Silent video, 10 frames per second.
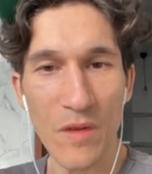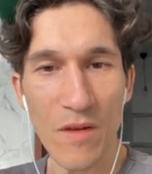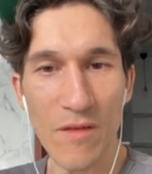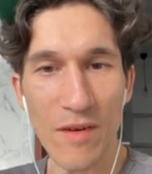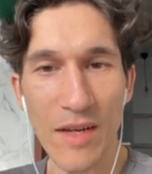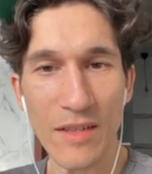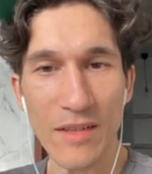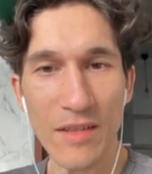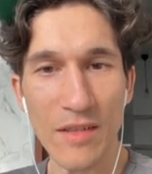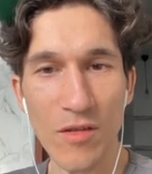
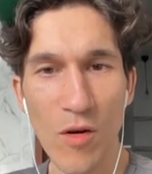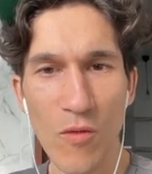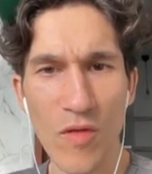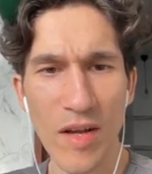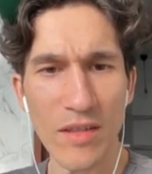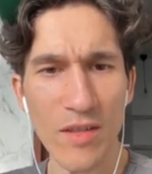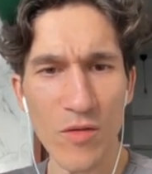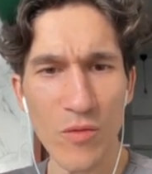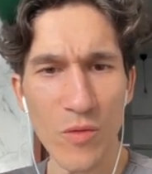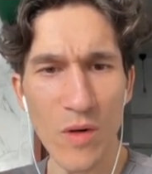Red. No, red.
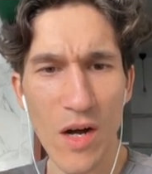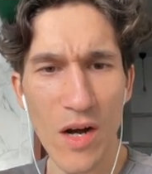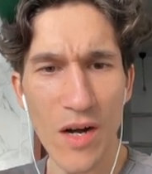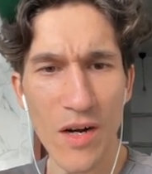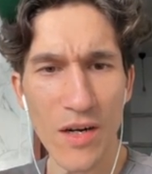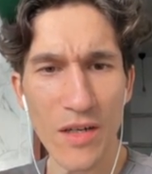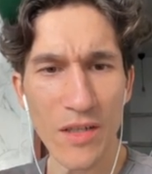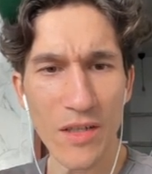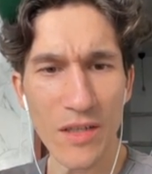You are.